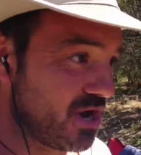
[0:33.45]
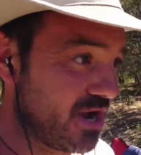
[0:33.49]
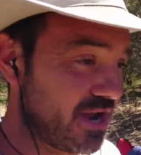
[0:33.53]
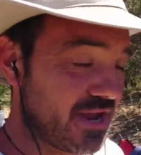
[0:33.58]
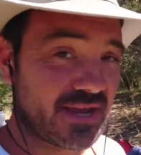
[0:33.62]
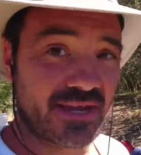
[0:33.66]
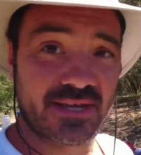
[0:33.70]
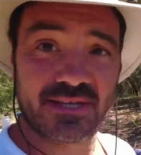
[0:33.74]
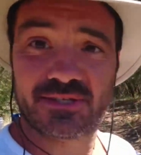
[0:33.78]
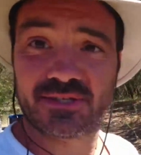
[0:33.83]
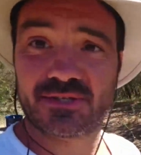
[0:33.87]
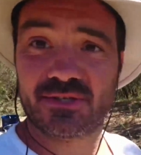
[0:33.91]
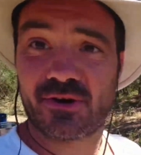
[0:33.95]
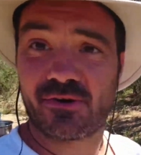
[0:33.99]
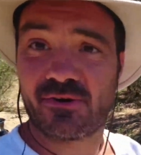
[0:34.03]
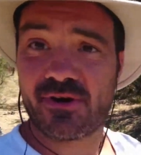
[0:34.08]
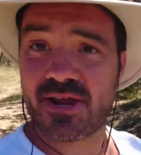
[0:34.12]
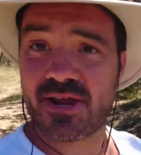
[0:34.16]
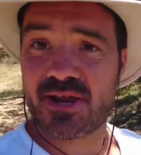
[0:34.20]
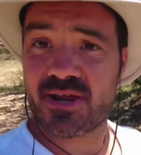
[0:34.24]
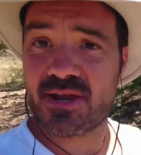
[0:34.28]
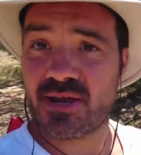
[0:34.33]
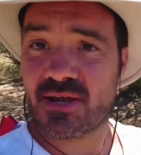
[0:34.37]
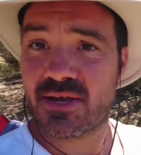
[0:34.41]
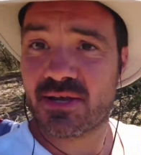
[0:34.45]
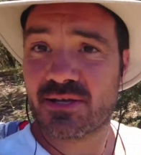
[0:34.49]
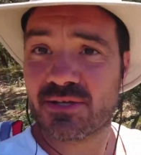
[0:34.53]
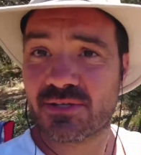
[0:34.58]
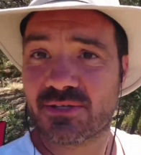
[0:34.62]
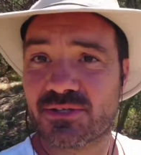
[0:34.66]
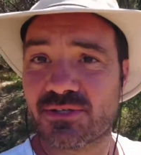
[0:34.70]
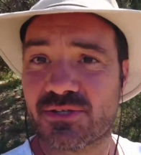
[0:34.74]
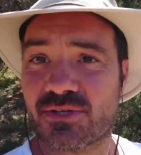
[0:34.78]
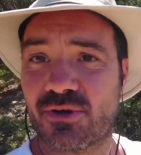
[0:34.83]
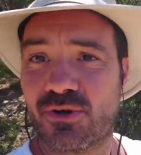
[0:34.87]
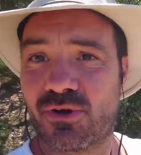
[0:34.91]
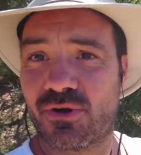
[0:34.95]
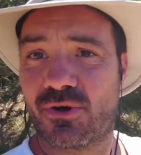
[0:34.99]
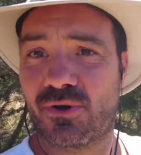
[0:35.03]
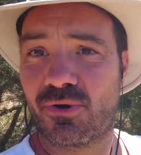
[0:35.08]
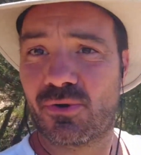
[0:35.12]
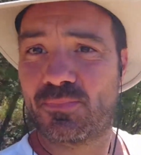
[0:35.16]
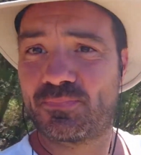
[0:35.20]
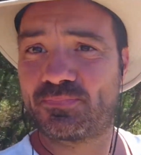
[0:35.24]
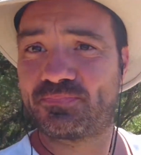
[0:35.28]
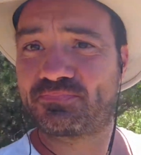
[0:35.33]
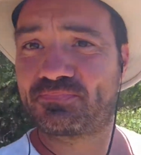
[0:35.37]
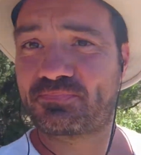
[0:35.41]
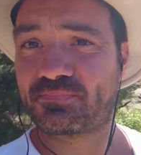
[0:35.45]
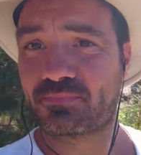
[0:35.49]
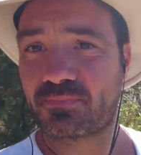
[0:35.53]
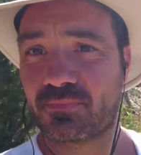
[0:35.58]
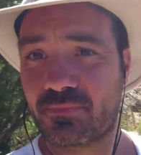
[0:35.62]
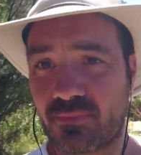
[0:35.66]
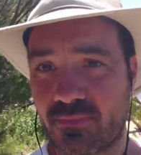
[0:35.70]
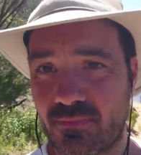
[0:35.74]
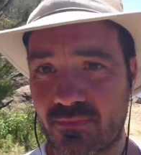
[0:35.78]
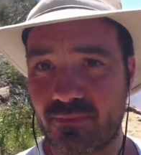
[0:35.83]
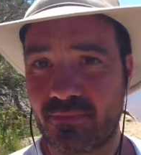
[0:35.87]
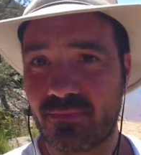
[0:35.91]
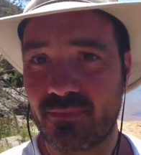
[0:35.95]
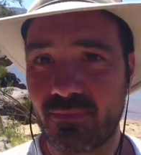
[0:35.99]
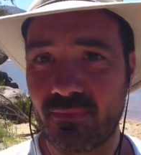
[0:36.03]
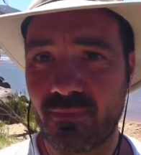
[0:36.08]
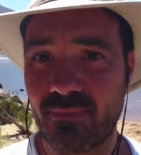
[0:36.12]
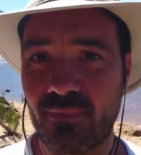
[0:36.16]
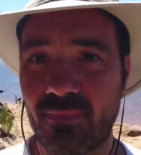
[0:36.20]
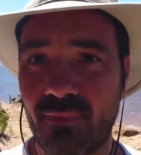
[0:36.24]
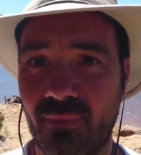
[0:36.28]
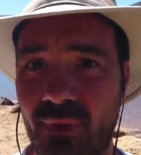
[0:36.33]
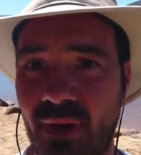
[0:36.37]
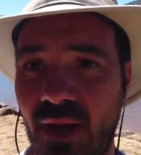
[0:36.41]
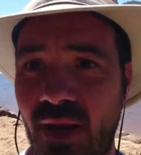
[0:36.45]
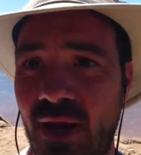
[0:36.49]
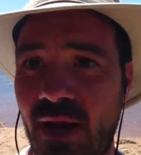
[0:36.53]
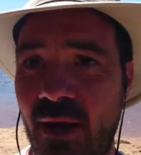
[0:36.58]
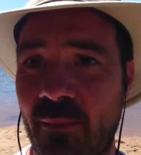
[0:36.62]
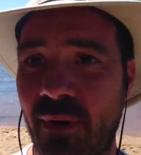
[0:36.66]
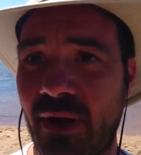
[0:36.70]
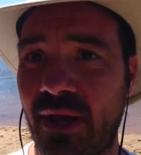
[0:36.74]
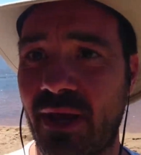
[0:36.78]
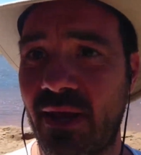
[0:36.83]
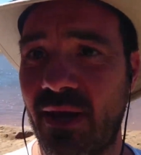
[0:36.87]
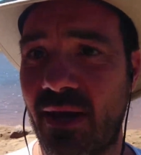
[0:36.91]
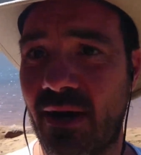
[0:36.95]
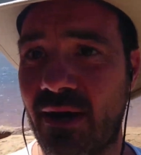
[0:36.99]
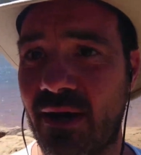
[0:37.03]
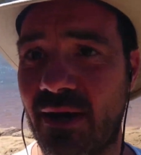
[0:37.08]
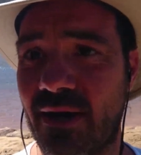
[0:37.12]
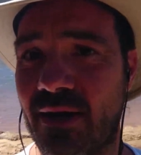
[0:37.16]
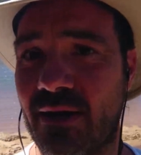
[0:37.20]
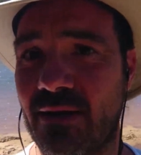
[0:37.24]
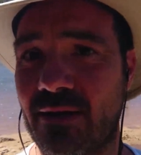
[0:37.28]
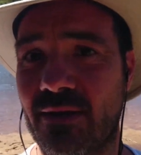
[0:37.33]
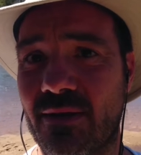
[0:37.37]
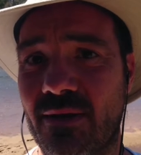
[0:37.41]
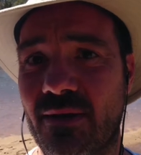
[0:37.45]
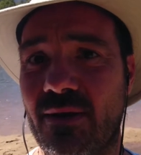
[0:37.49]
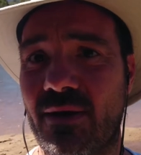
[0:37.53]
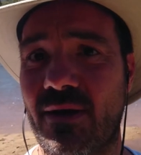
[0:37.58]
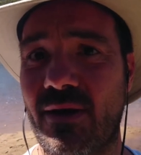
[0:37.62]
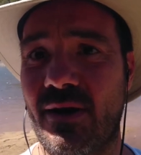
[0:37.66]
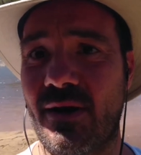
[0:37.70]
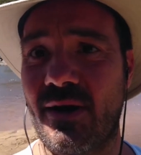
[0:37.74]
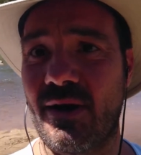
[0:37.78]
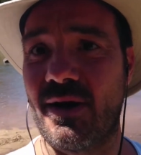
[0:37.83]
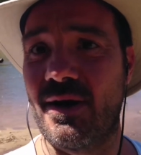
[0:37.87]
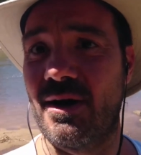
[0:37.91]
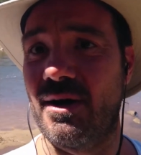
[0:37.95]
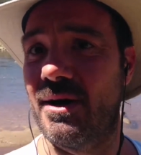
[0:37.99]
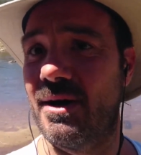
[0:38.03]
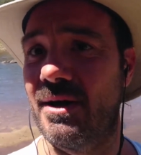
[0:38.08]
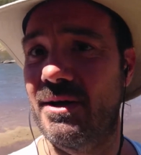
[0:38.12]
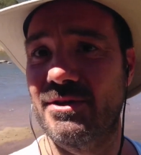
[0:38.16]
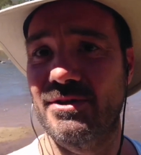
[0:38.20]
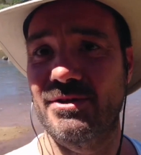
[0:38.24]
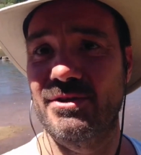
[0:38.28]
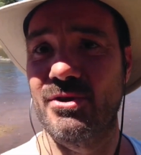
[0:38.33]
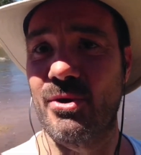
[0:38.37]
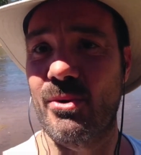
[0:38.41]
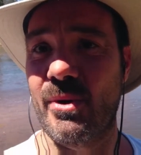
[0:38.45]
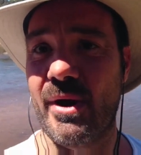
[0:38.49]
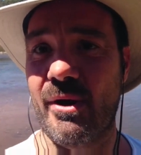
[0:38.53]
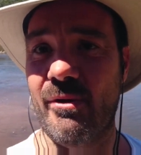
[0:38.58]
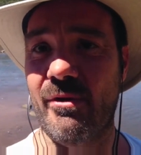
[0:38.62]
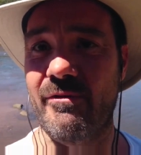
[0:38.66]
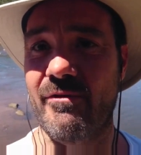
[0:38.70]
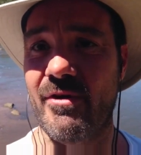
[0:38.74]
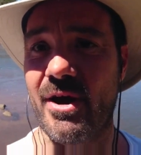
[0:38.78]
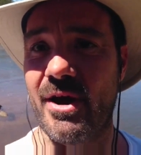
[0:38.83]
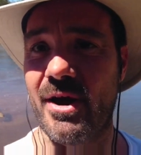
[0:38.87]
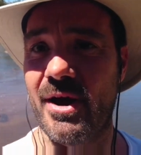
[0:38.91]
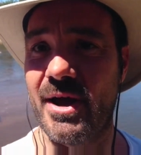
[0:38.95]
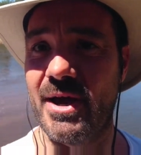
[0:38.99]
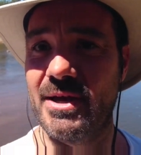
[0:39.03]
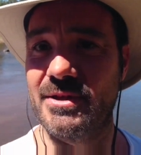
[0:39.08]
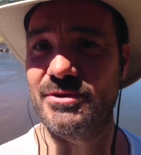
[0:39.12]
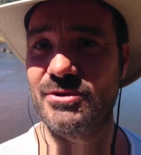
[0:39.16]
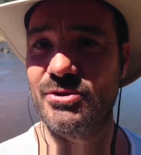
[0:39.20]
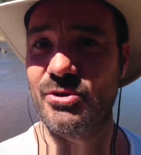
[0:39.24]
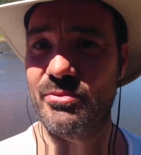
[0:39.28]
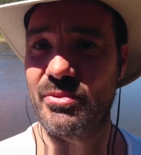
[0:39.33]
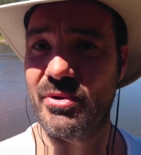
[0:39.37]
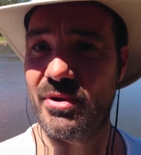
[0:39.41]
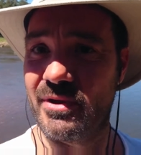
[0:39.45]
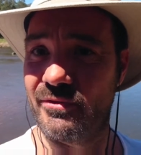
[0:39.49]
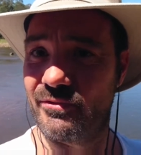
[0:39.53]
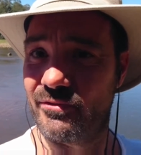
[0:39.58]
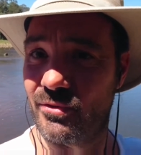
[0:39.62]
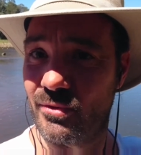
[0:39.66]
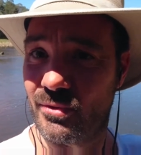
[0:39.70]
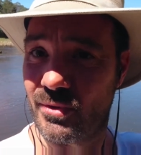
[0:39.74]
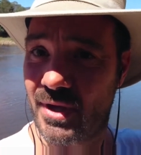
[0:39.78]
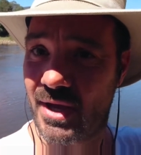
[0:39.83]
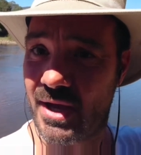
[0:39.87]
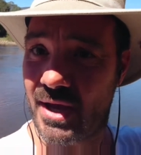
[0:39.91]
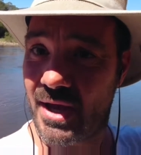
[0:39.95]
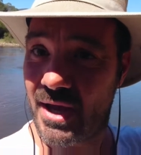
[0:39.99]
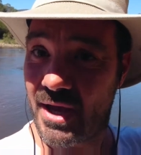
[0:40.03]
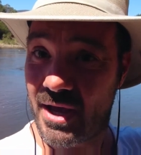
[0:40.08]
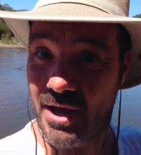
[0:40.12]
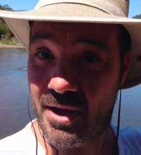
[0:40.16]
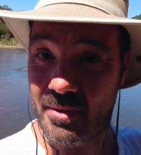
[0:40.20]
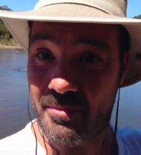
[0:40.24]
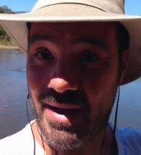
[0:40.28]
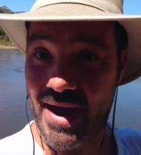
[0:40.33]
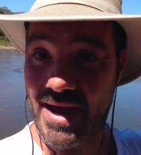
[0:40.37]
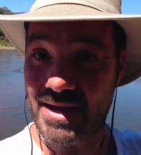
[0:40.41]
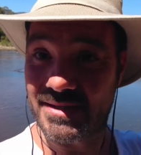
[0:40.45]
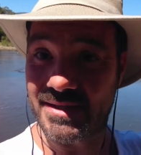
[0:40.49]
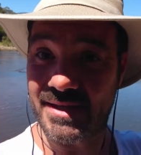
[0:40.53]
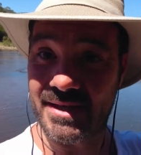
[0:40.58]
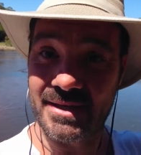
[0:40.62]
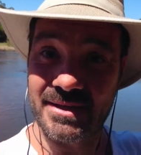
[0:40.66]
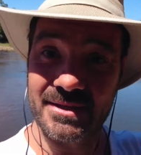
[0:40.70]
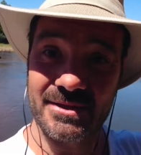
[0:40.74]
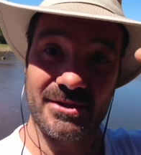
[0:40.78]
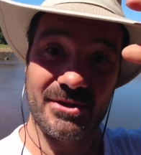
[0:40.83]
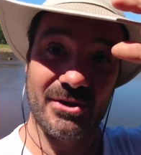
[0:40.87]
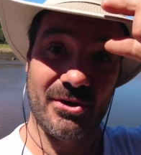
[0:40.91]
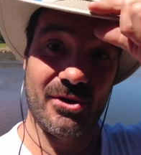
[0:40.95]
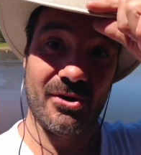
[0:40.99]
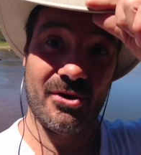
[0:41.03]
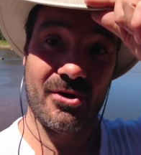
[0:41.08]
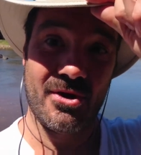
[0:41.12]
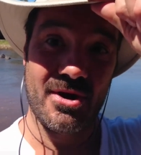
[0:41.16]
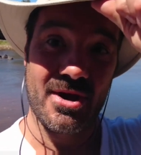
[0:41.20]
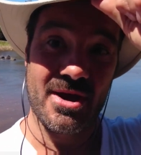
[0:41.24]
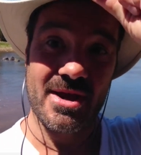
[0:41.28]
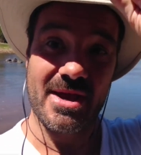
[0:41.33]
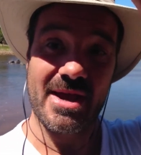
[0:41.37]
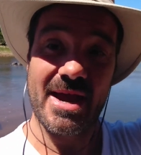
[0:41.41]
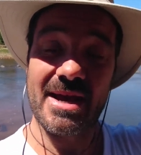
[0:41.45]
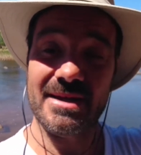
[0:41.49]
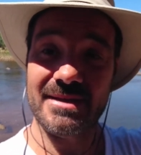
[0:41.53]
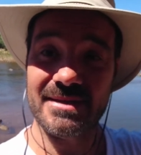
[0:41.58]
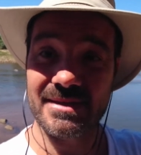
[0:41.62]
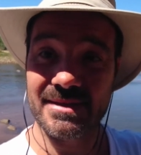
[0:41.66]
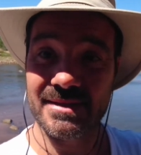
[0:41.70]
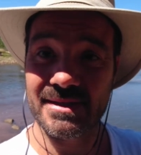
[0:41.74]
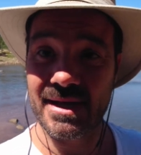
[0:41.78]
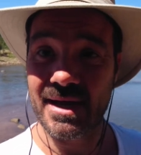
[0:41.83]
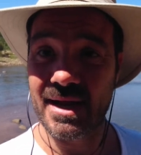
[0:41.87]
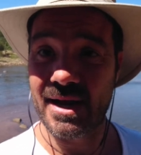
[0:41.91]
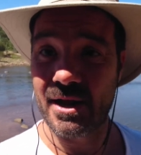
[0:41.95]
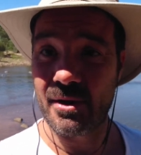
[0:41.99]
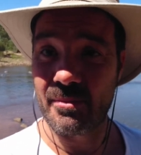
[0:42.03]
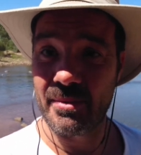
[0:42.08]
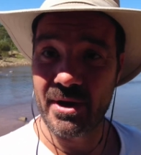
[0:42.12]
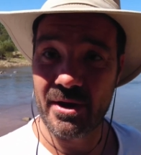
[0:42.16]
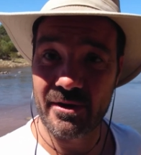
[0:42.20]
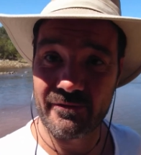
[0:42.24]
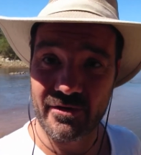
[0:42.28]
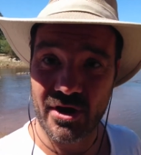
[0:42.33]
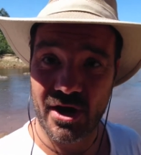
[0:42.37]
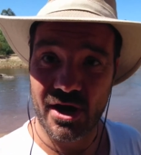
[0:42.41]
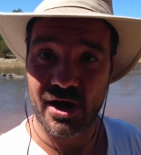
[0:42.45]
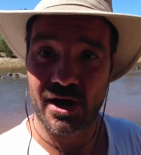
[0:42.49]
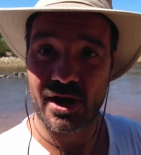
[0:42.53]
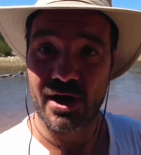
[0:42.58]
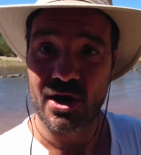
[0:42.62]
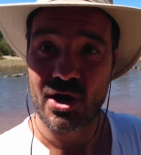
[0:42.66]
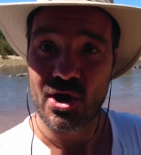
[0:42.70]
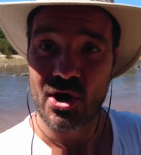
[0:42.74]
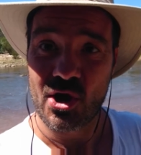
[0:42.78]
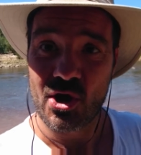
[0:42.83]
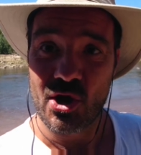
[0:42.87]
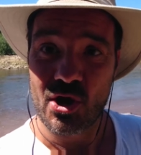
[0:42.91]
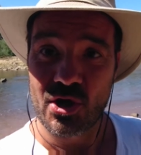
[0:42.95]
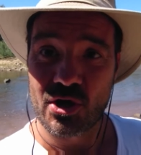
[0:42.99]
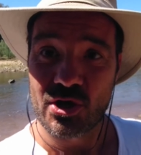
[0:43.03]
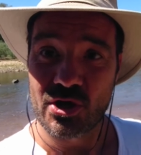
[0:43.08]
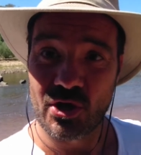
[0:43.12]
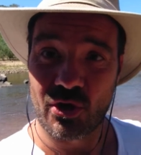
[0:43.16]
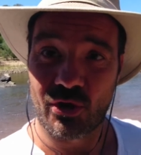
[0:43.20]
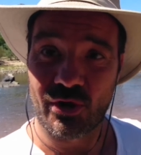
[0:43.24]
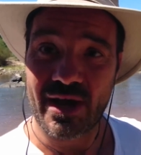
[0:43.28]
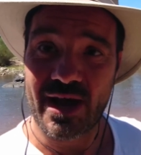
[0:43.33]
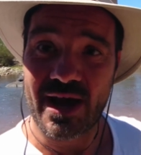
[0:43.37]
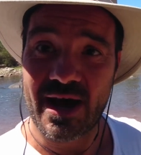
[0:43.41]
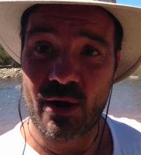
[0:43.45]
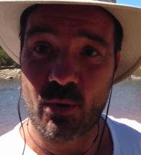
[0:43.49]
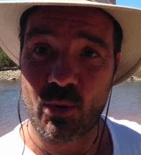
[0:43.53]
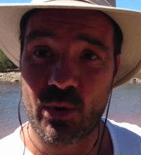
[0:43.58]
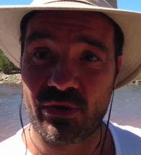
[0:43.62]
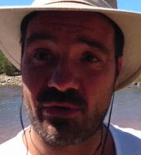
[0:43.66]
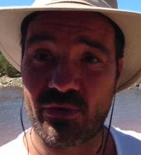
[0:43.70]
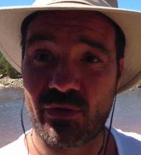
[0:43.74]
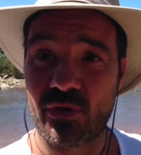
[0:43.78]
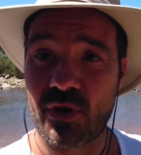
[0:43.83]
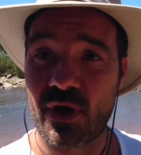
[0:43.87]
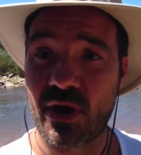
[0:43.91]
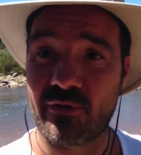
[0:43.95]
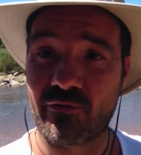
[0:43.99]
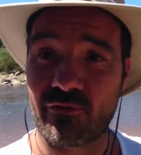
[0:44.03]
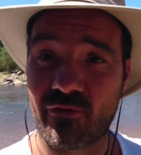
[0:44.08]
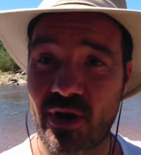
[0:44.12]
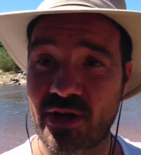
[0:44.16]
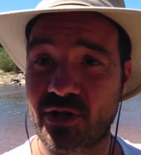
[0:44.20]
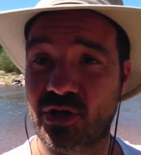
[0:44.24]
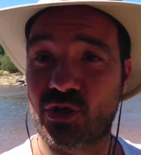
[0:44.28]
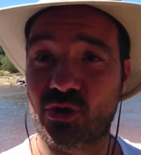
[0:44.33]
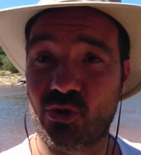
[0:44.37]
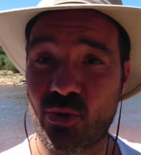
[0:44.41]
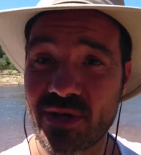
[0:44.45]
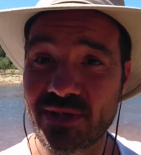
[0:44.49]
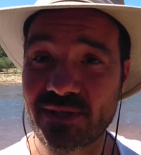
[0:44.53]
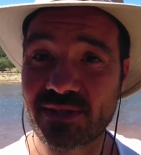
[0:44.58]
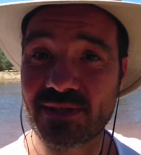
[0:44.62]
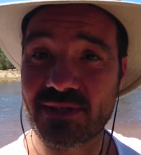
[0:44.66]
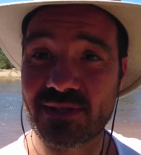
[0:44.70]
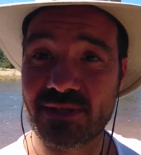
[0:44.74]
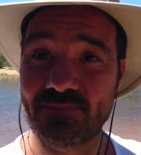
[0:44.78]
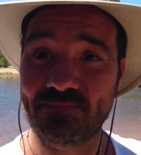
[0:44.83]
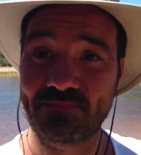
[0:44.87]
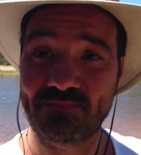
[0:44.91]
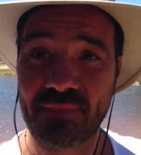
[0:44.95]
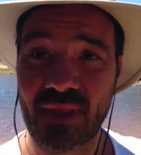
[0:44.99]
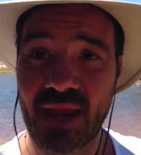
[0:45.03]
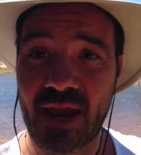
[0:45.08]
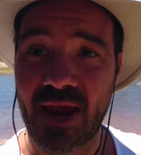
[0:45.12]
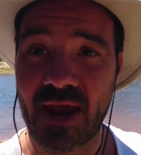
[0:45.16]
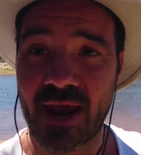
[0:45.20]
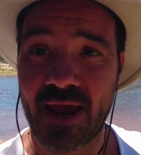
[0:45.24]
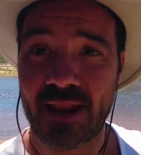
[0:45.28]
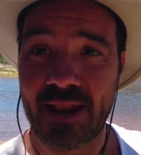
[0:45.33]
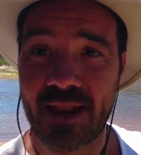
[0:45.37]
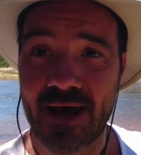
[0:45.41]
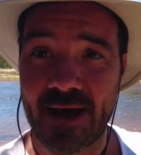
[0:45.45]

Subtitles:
history. So I'm here in Snowy River. It's so beautiful, amazing. So yes, a little bit of a yoga with a French twist. And